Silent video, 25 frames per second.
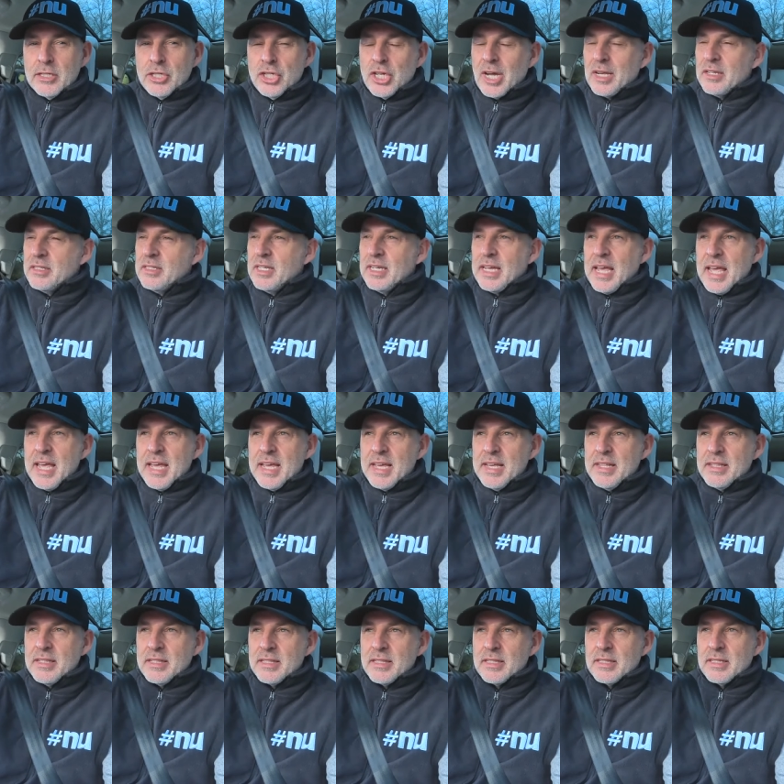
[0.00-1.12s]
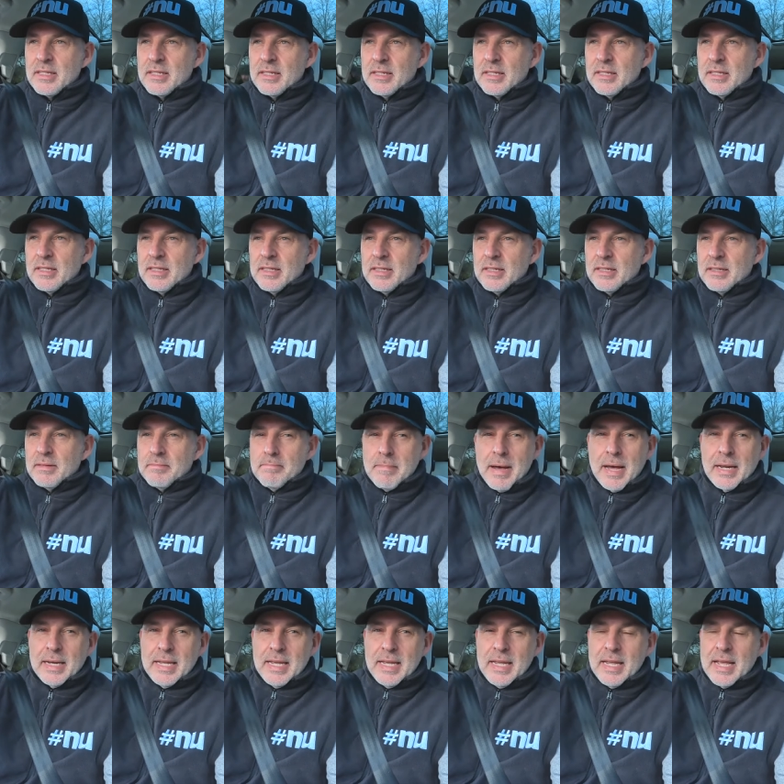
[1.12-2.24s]
just to get his
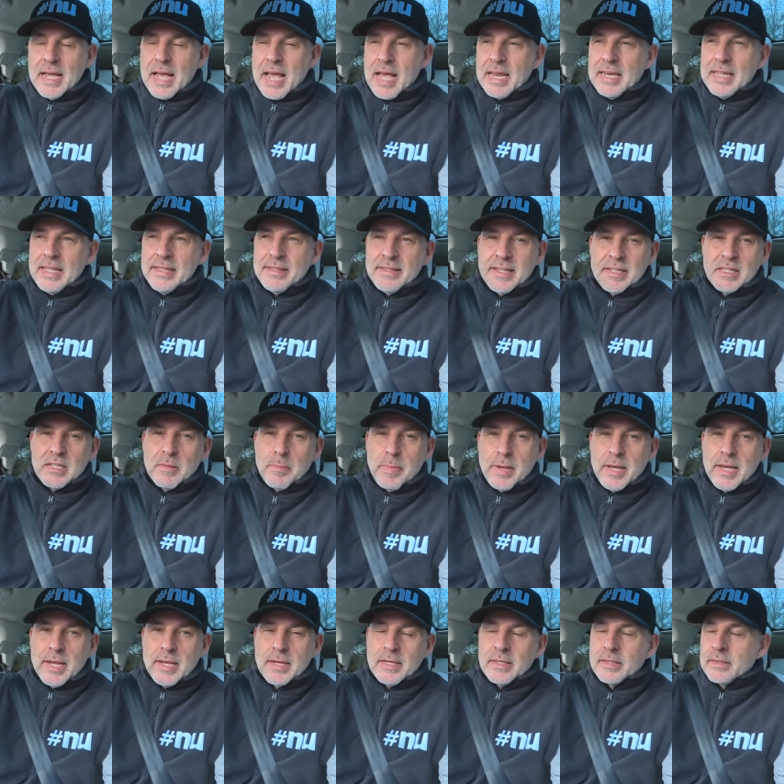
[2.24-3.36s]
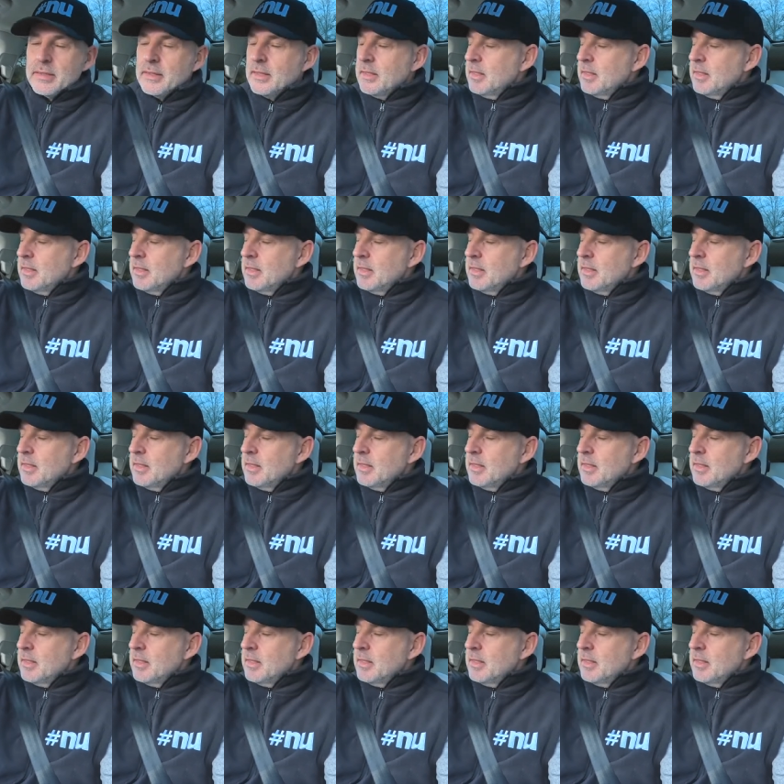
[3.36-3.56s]
money and he's disappeared.